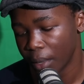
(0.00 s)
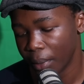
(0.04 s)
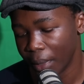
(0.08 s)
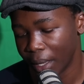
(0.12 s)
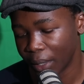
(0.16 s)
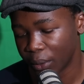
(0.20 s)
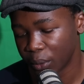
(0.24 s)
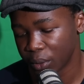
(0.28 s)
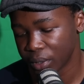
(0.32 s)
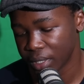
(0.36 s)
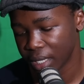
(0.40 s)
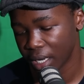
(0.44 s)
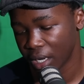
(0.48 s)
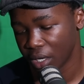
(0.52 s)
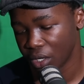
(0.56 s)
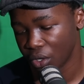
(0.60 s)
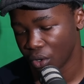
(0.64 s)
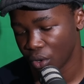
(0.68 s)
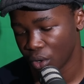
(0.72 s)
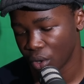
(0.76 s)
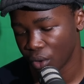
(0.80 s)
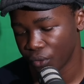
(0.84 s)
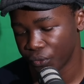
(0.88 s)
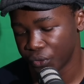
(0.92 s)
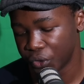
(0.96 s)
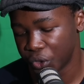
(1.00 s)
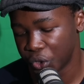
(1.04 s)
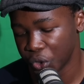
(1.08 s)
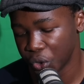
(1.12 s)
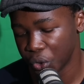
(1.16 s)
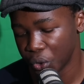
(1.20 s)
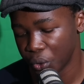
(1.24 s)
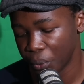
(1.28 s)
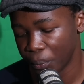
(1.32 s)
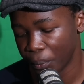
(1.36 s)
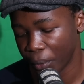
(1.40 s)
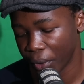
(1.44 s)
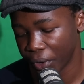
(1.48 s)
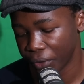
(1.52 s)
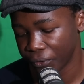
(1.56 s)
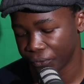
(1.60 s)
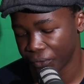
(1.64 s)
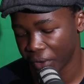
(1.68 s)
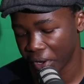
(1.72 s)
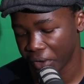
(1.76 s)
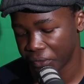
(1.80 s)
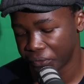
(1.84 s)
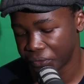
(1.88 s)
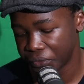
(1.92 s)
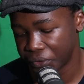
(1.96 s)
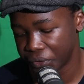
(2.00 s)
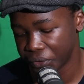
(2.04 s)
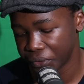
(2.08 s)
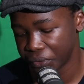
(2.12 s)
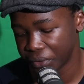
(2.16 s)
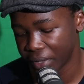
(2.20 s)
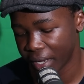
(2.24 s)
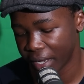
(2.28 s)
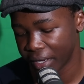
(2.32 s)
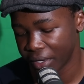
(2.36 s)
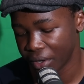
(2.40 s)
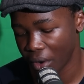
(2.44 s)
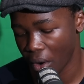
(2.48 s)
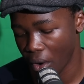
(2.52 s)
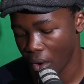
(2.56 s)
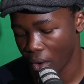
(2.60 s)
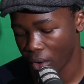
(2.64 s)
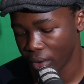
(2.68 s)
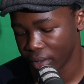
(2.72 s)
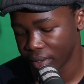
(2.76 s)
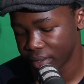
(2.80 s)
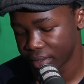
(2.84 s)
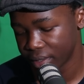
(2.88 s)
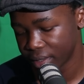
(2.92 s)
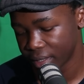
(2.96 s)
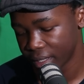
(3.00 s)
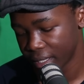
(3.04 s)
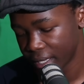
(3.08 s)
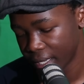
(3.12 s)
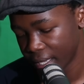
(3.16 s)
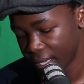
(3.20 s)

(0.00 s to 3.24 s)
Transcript: That was an odd of 2.529 odds.